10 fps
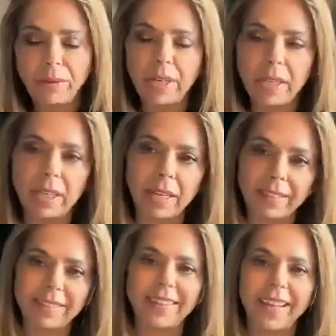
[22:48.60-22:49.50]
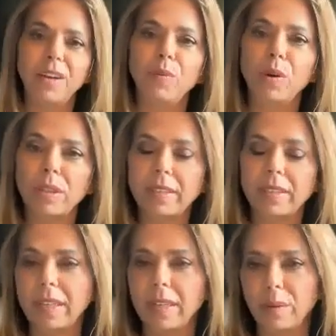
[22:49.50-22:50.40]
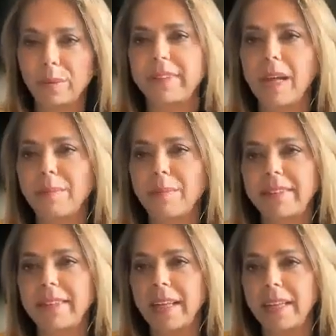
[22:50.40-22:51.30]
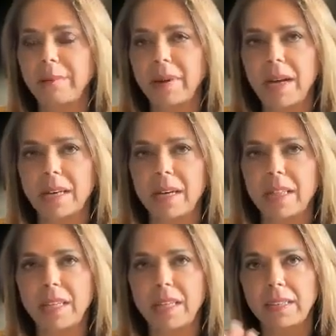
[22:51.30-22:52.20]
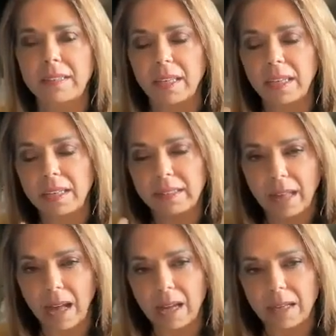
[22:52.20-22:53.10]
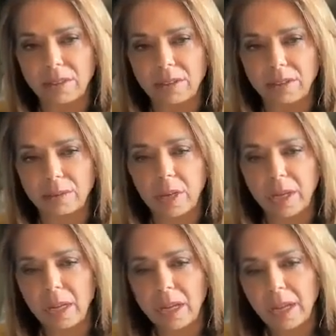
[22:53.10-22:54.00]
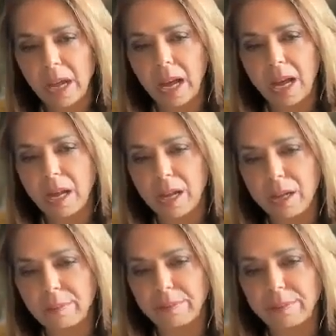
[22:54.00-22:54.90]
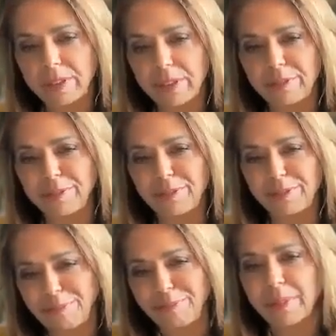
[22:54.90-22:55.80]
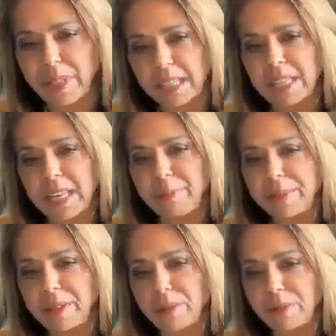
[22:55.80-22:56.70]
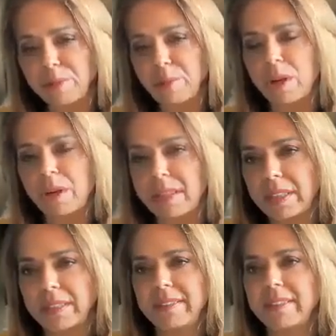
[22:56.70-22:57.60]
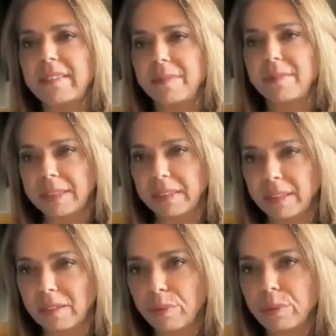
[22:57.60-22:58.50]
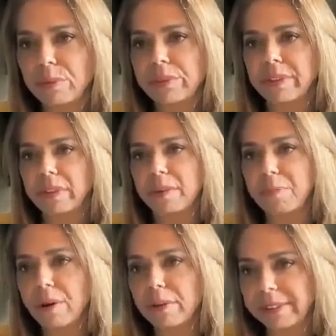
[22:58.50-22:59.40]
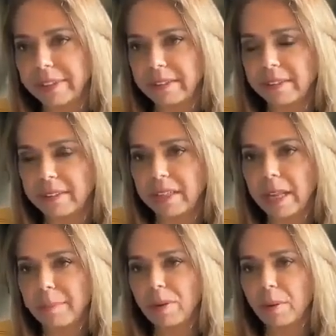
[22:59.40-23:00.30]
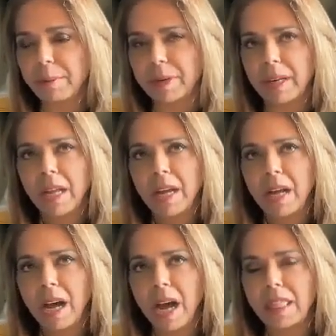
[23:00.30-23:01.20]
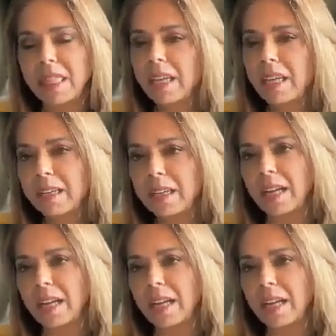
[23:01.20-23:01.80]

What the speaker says: really understand what Wissam is saying, Mark. I think it is hard to sort of adapt to what the system is and the rules and the processes in Lebanon. But I think